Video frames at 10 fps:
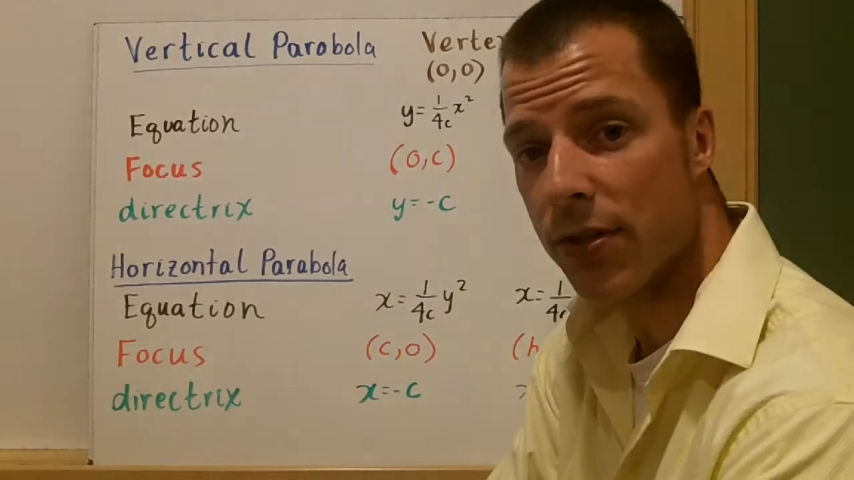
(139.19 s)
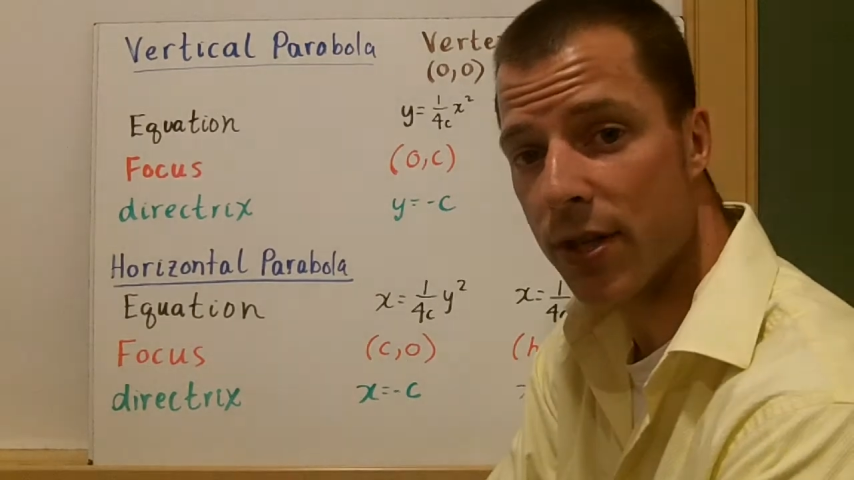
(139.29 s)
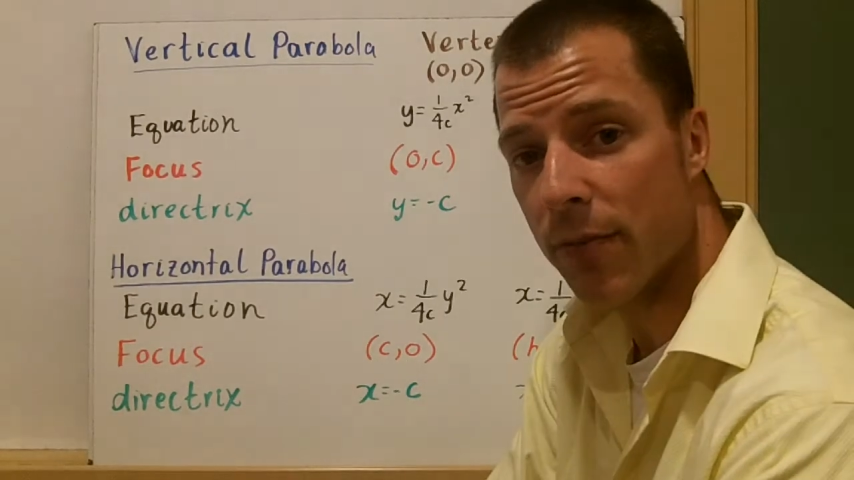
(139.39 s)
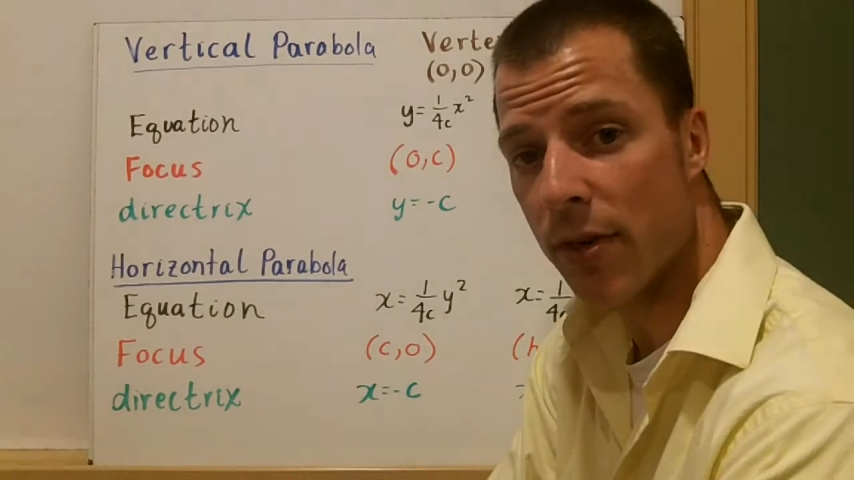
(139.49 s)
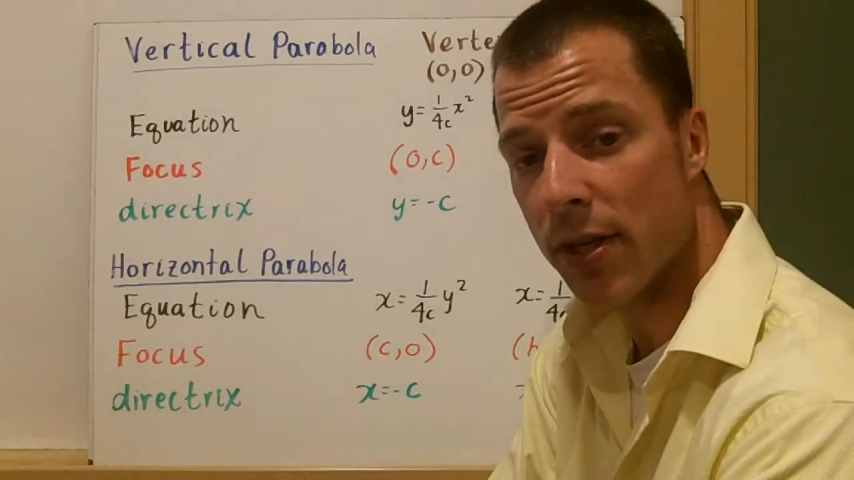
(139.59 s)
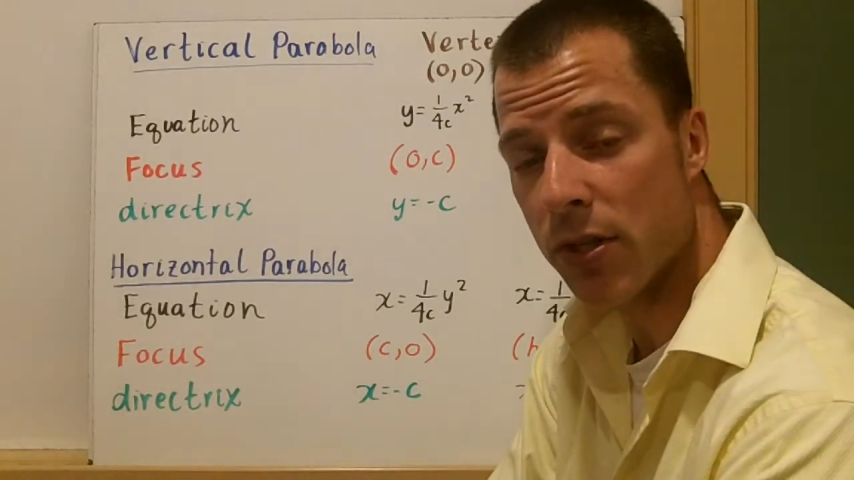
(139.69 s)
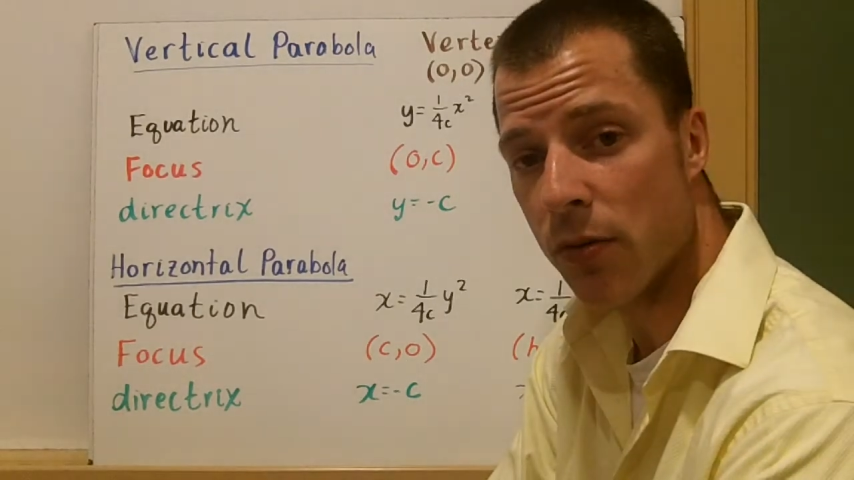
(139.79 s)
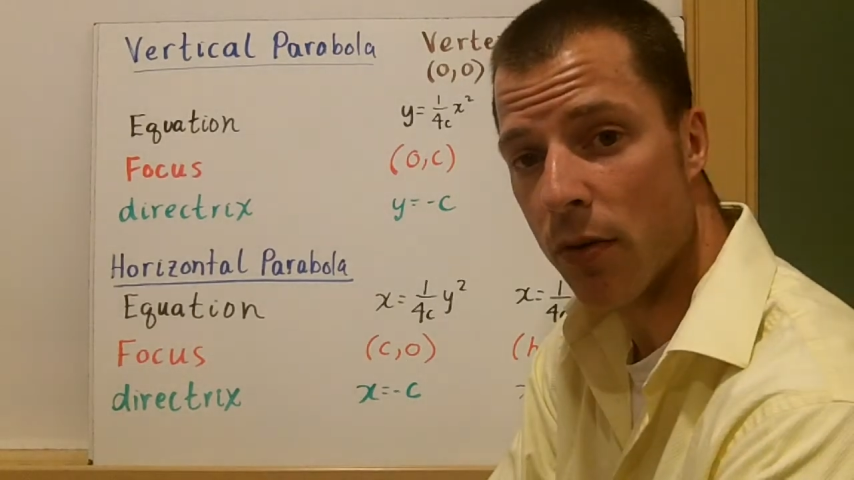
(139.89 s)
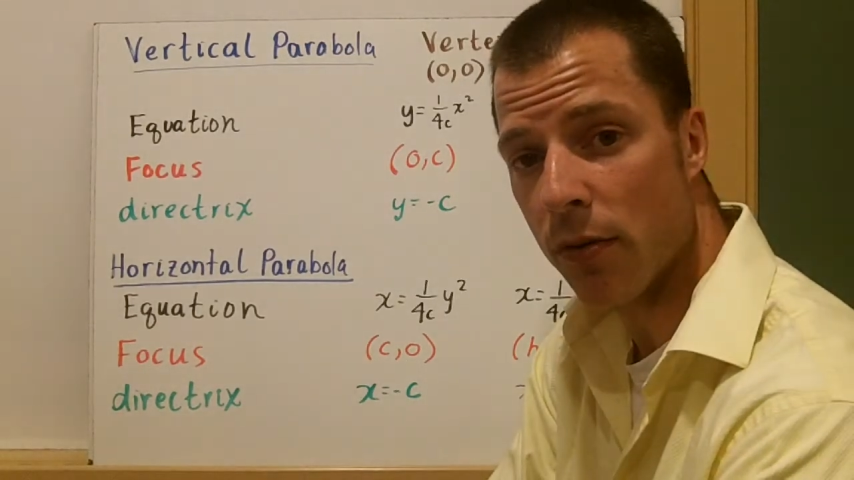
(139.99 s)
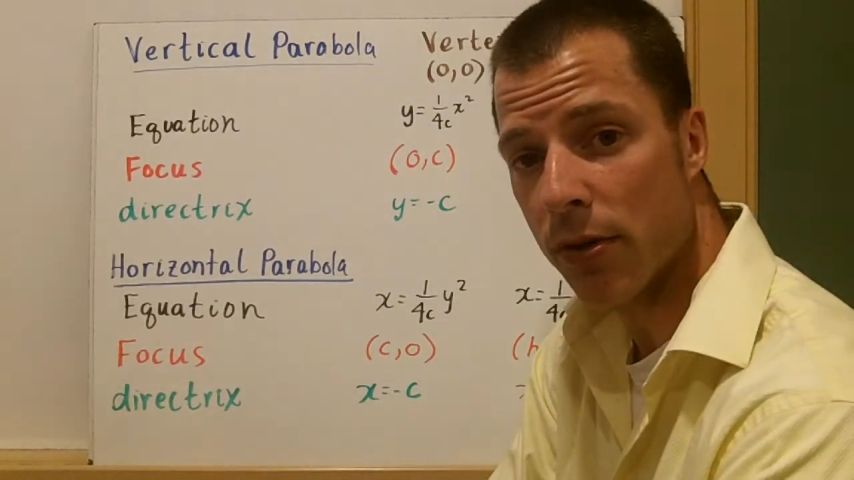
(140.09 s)
summarizes
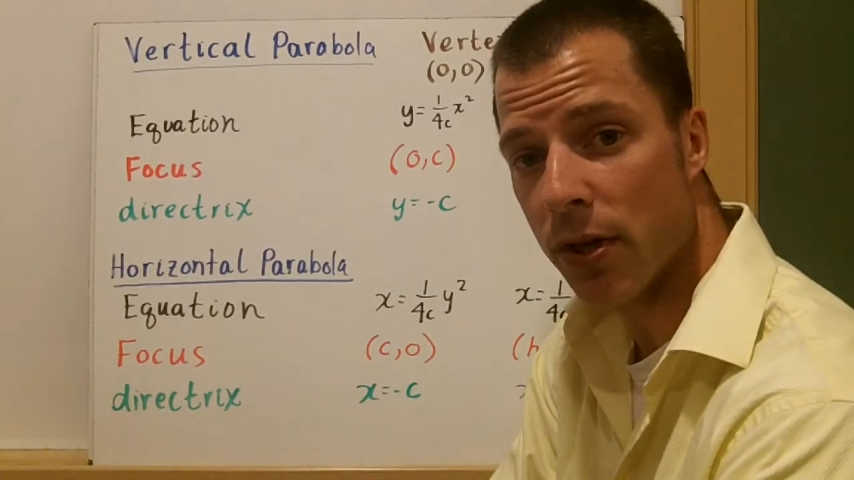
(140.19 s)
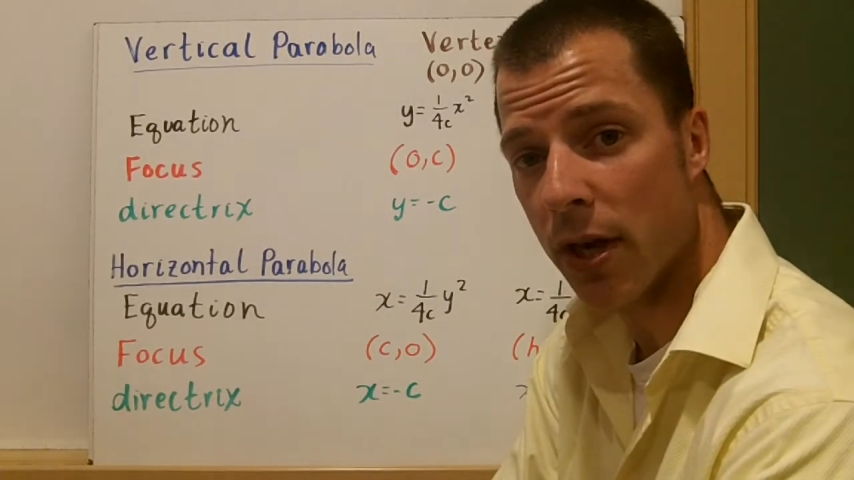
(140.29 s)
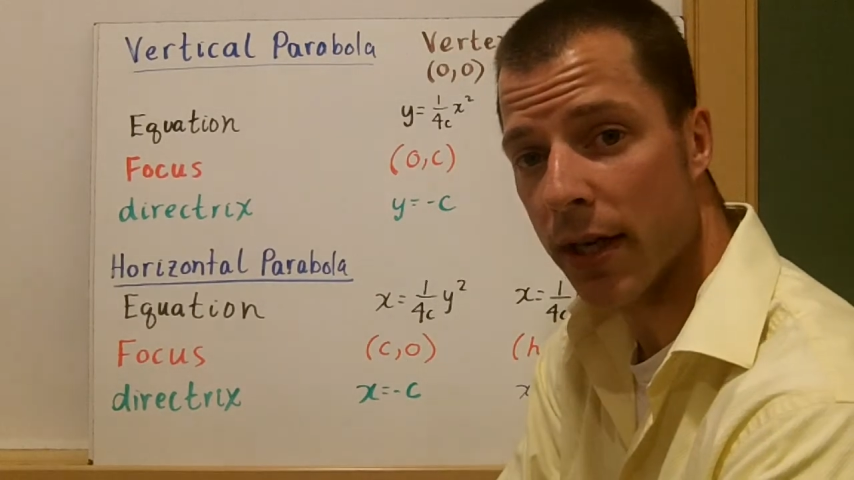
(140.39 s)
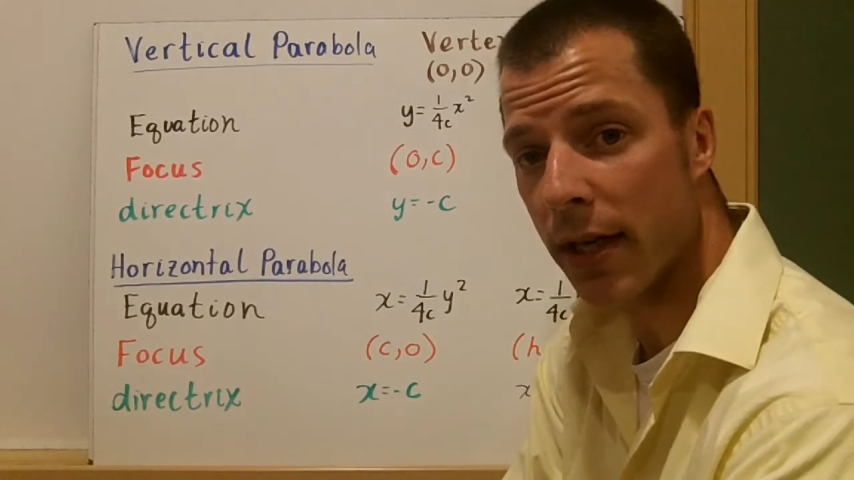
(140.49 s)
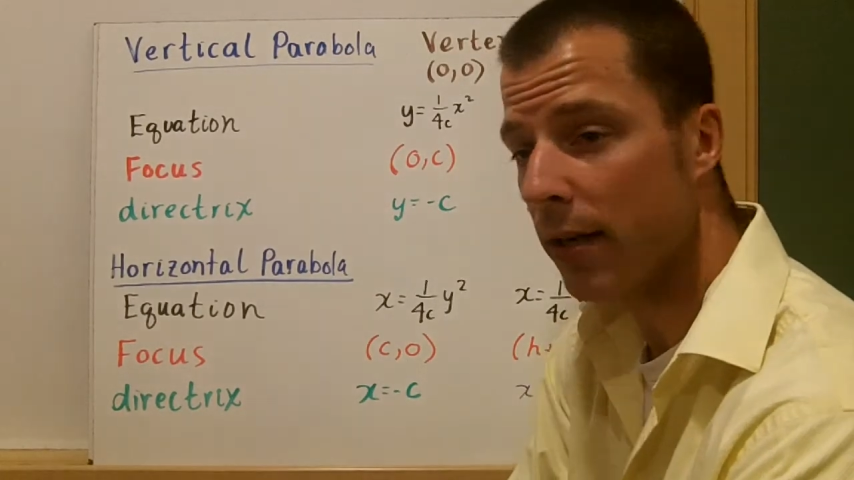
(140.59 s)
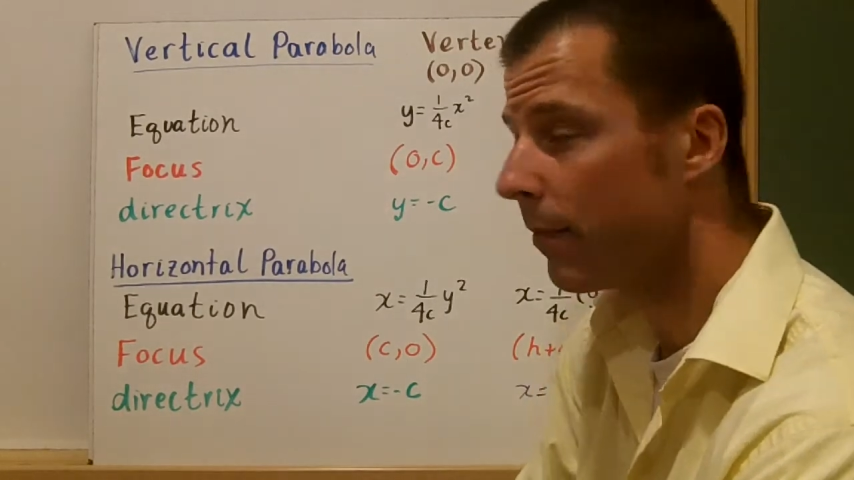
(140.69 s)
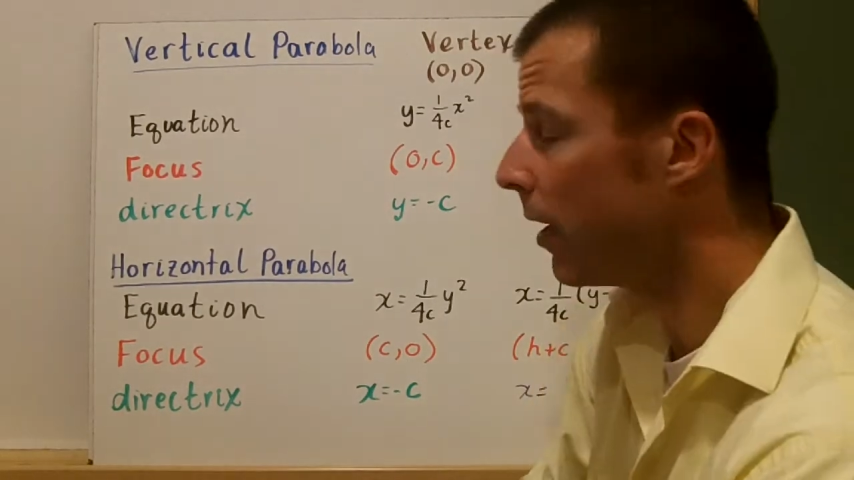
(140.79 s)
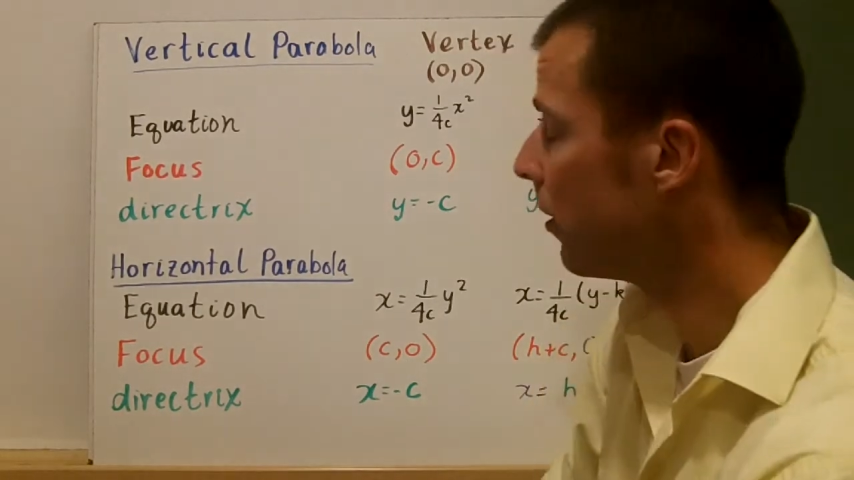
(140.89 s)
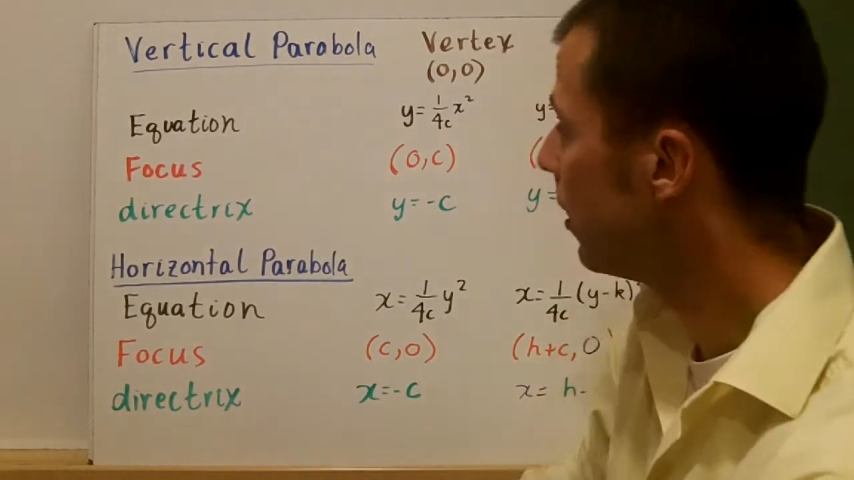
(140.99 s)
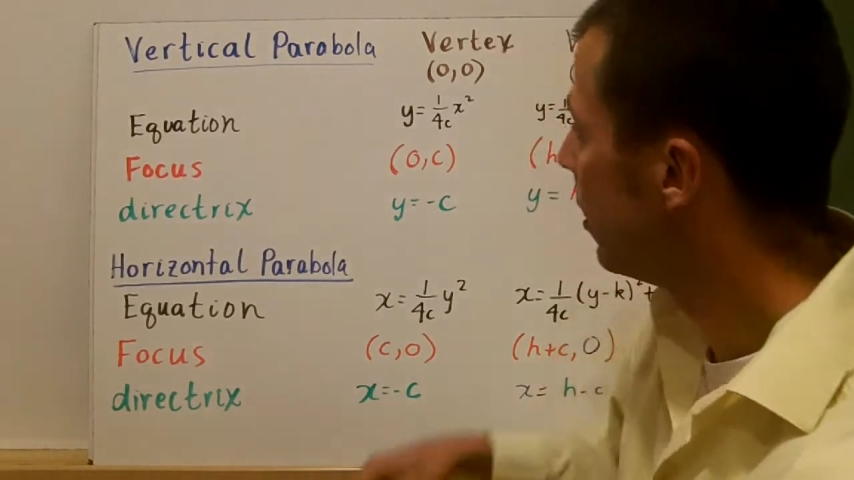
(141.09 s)
what we're talking about.